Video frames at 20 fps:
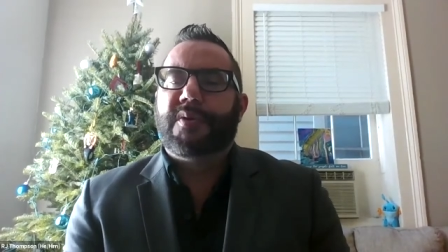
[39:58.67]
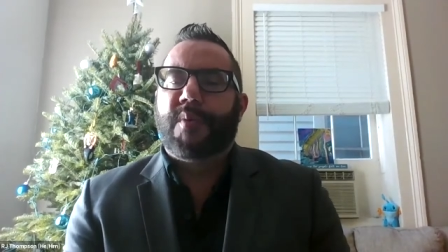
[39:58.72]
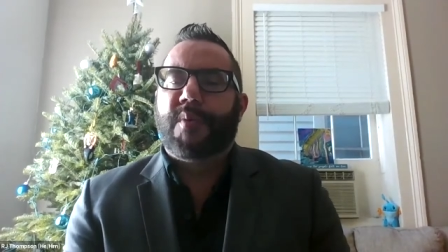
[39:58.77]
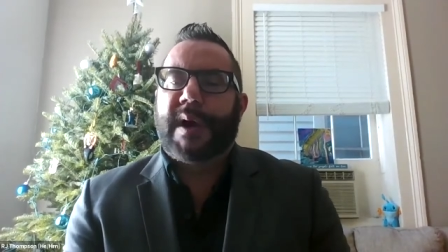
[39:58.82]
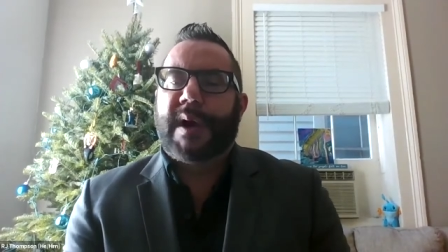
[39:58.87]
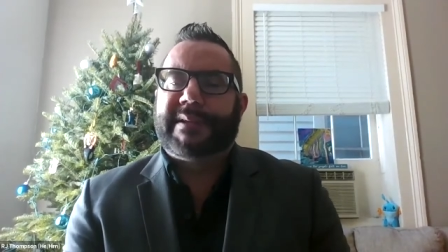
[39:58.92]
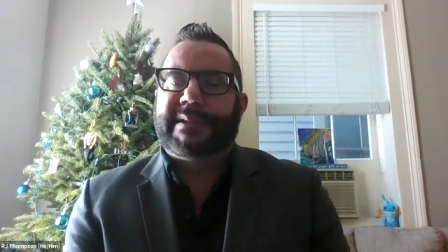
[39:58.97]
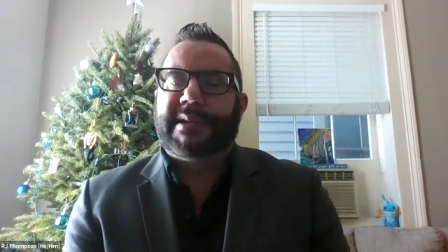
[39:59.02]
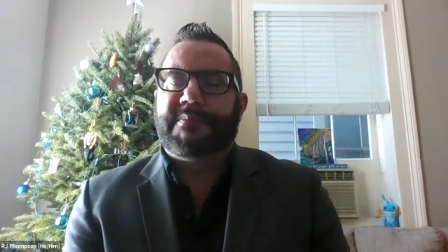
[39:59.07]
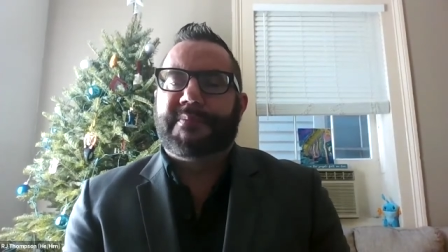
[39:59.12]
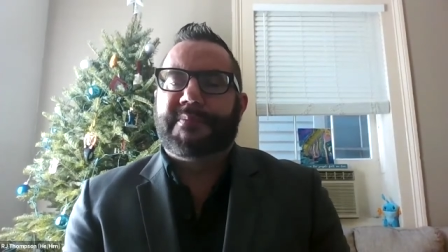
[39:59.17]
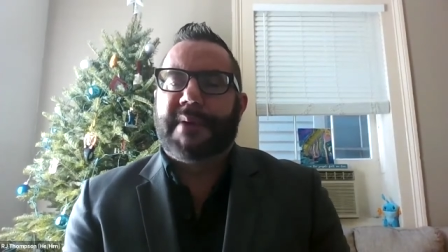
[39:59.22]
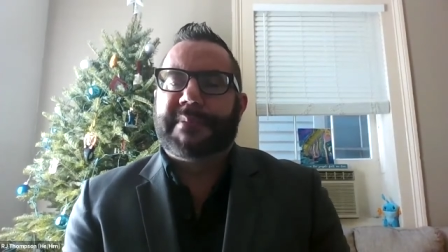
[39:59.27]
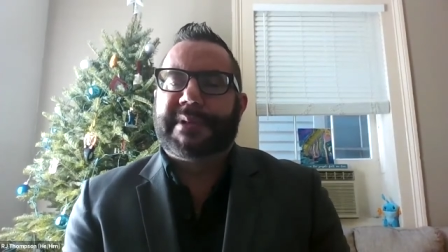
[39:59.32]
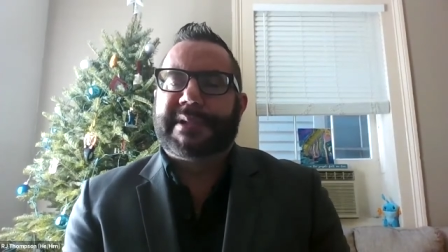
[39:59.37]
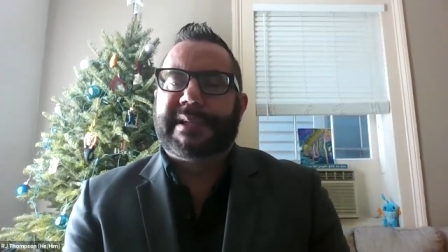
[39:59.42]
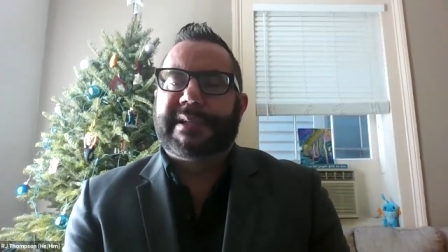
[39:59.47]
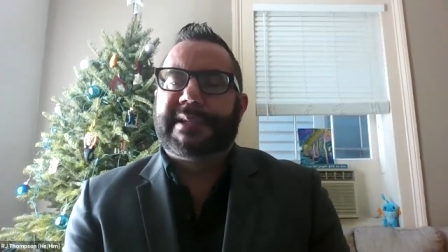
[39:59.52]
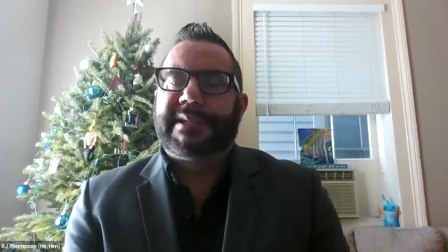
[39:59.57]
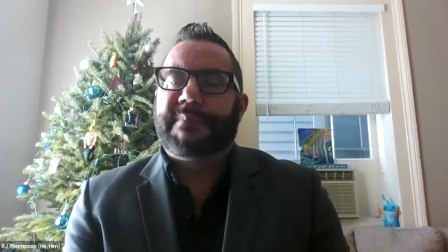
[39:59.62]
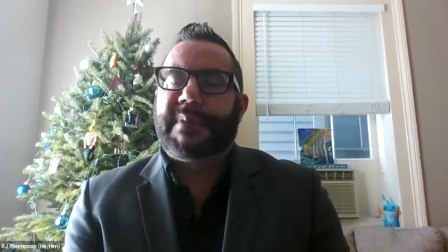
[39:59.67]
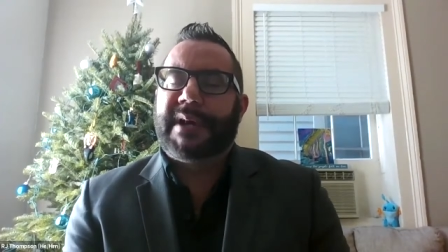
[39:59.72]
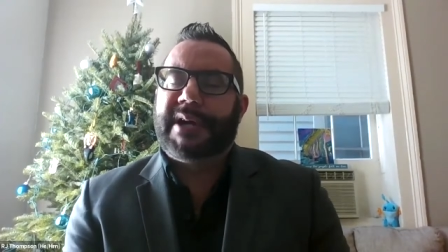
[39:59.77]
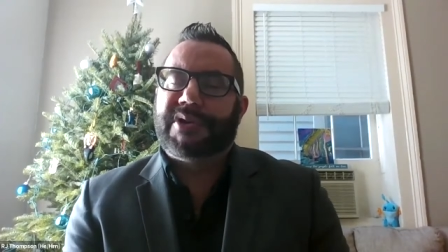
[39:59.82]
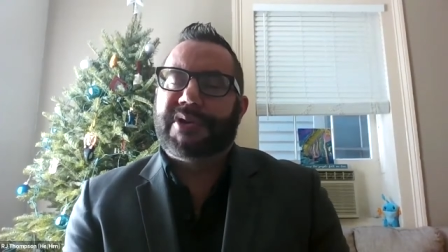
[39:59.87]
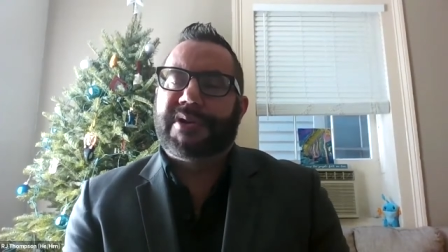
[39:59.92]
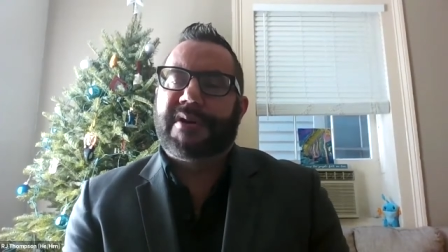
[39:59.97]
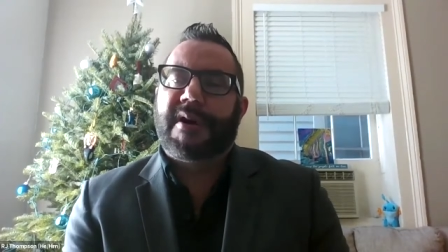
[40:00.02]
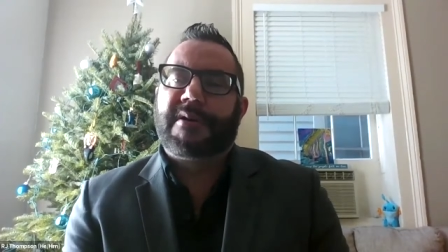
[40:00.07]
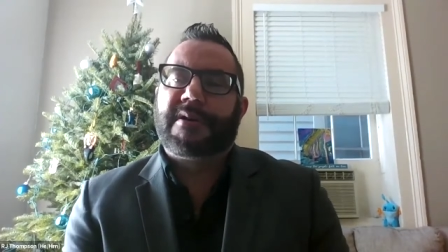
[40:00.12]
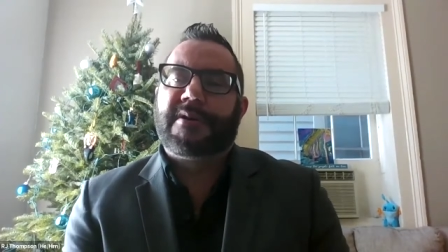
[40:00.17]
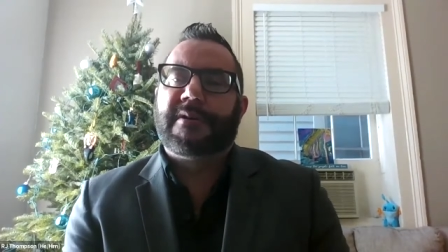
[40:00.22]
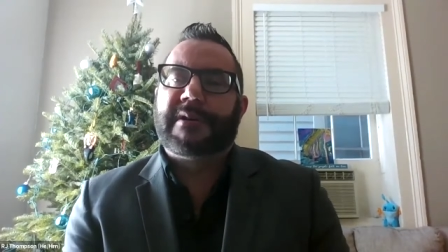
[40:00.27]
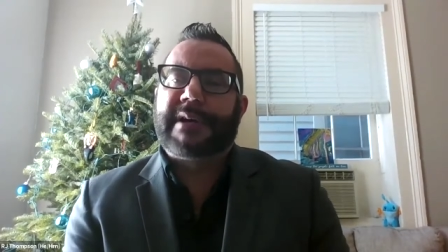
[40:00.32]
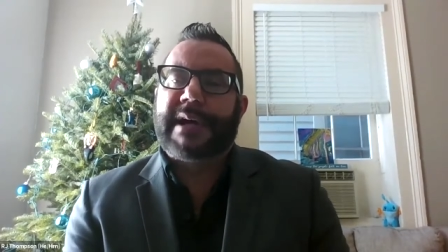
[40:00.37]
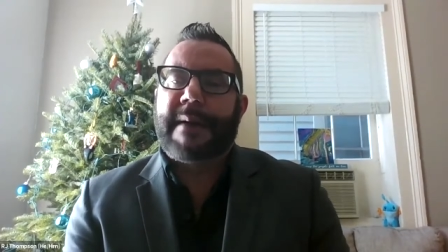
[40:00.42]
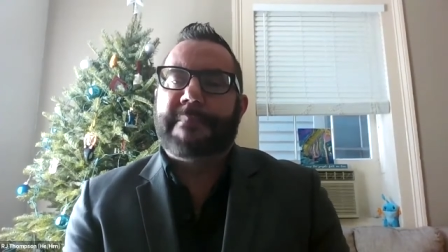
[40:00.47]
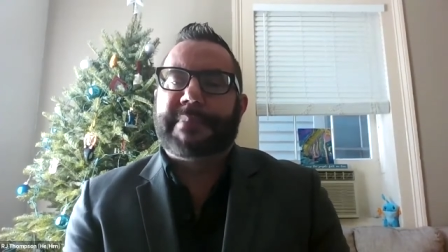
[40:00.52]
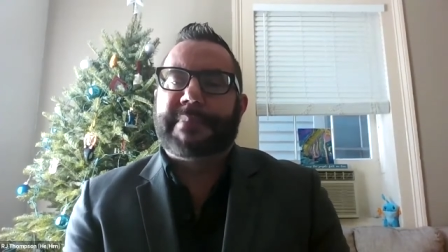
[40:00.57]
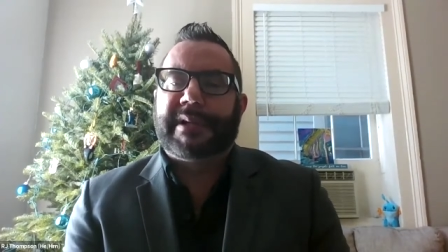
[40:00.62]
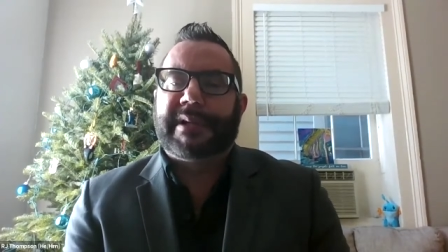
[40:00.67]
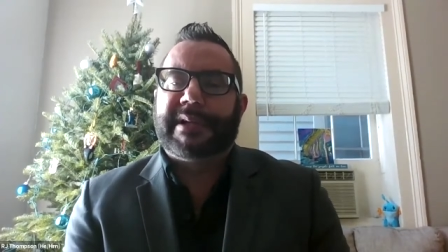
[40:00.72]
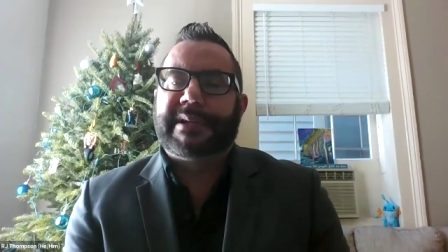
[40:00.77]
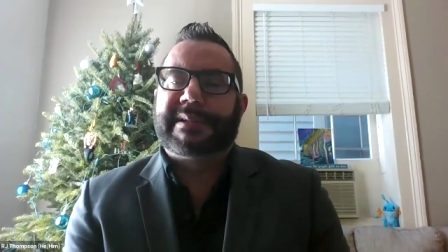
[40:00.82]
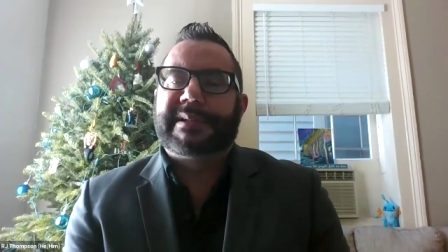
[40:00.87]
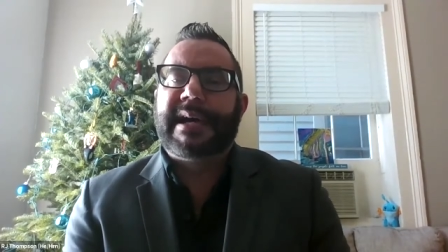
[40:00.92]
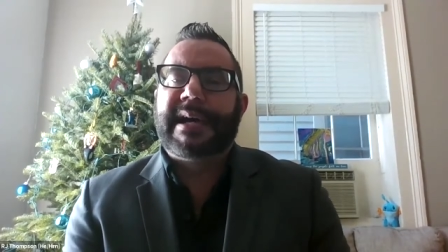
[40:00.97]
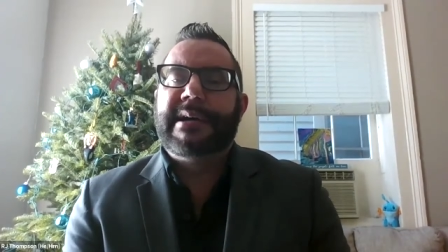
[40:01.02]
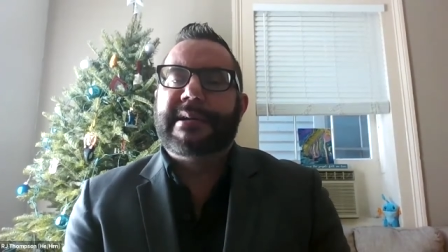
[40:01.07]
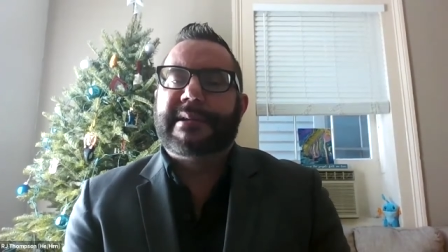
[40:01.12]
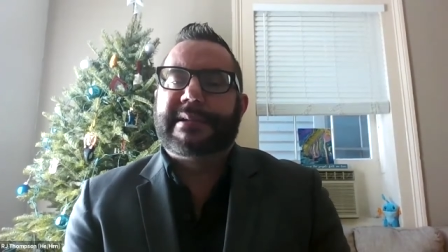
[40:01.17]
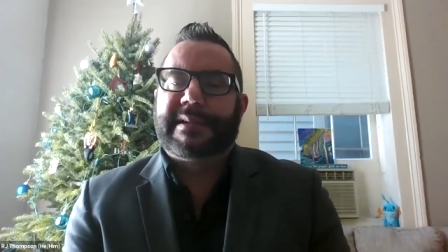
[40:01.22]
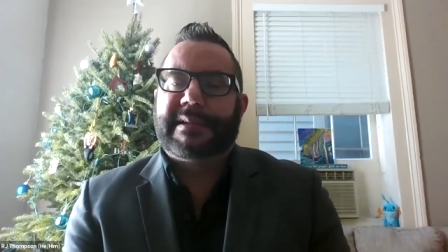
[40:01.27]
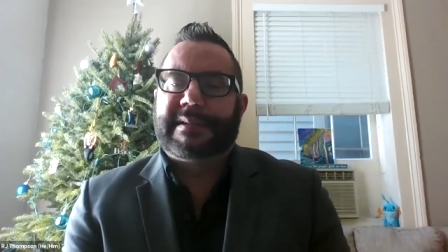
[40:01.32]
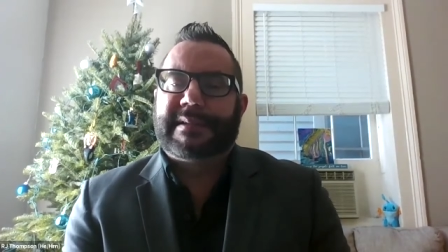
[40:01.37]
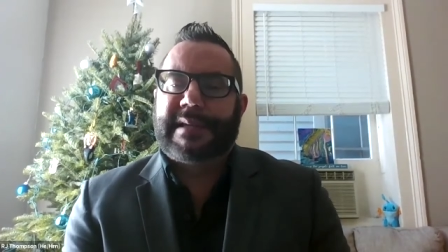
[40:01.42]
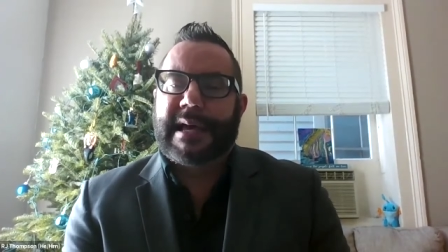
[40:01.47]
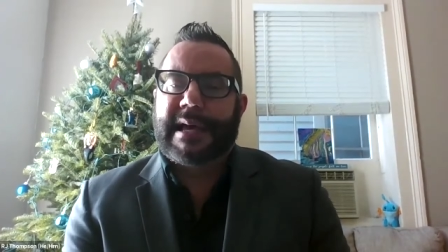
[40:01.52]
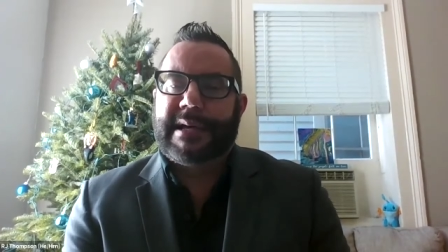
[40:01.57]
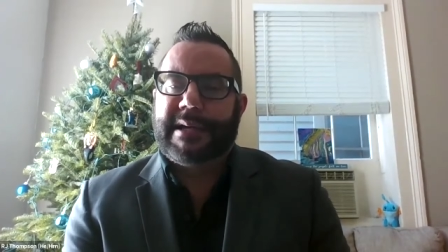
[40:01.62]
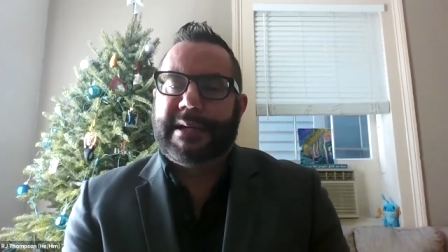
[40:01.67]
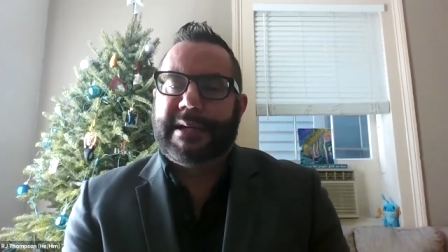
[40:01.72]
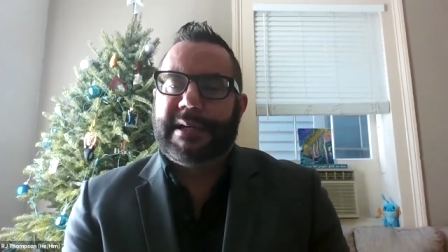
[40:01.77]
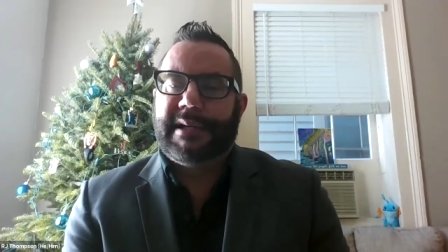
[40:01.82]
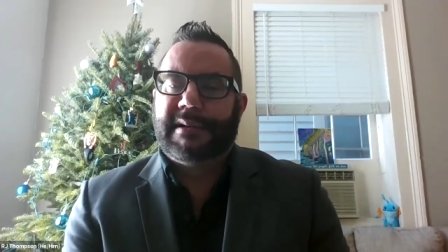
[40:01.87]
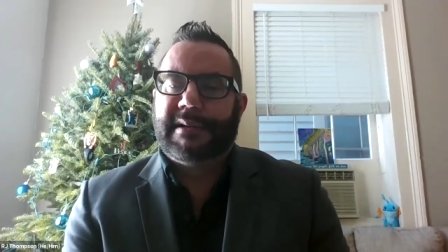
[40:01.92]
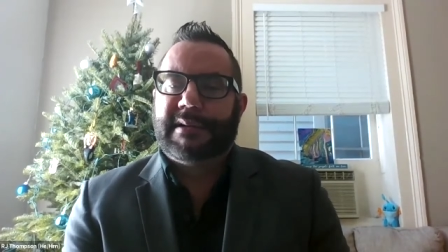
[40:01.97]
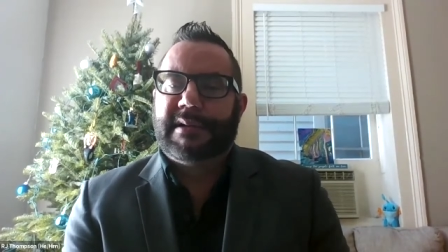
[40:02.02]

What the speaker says: white supremacist, patriarchal capitalist society.